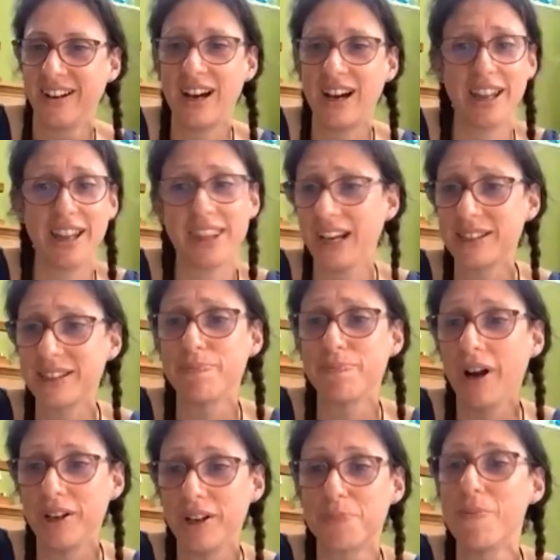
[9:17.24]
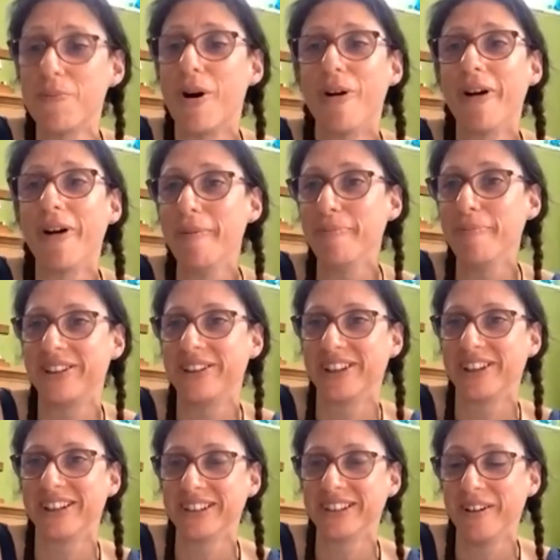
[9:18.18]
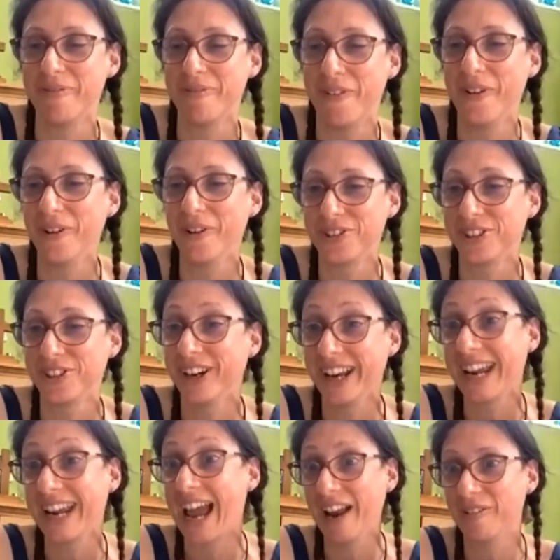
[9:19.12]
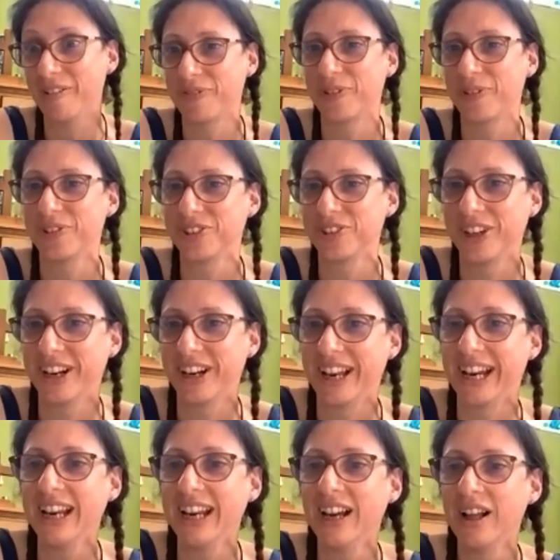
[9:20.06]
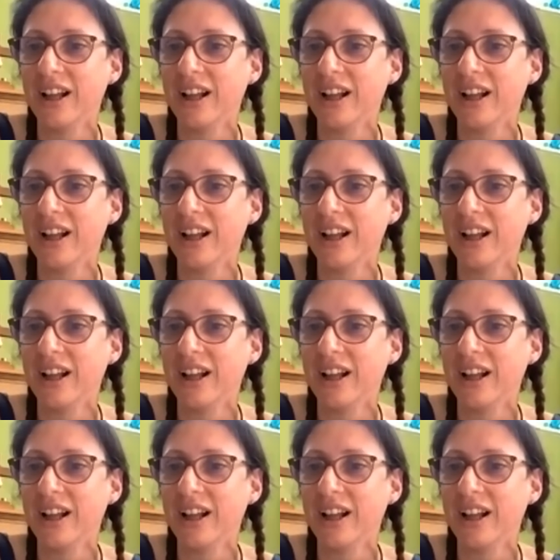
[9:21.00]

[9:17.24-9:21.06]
That's much more ambitious, unfortunately and fortunately,